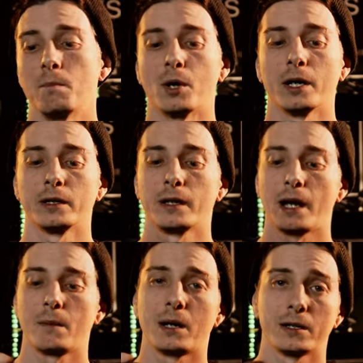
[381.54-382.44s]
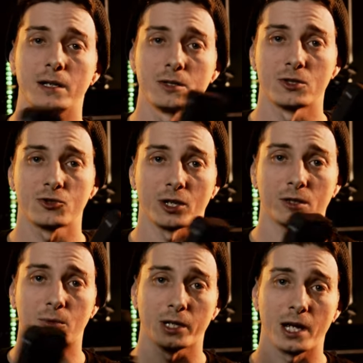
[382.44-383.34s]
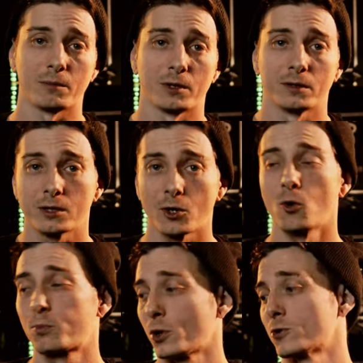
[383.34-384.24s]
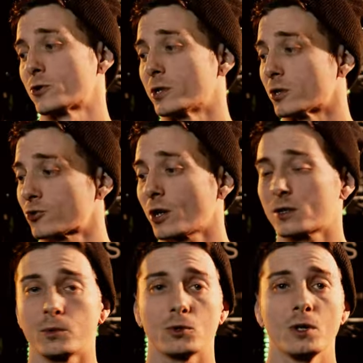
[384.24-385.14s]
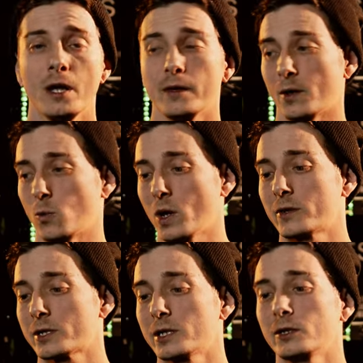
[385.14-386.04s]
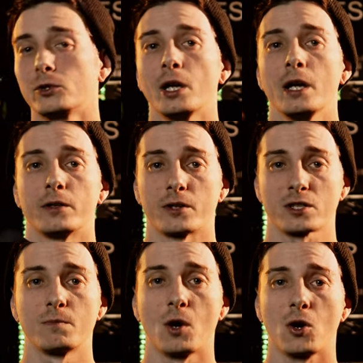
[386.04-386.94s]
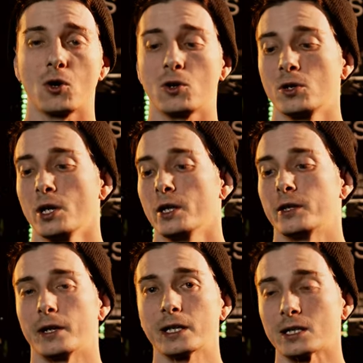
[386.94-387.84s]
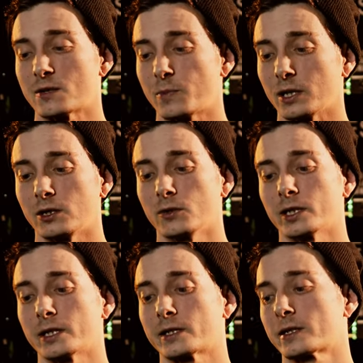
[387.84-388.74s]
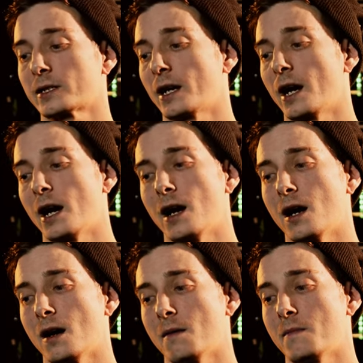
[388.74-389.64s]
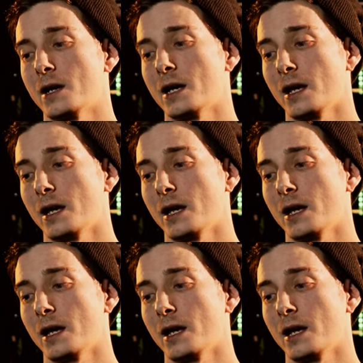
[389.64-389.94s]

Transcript: but how about an indestructible camera? GoPros are indestructible, they're weather sealed, they're small, they're inconspicuous, um,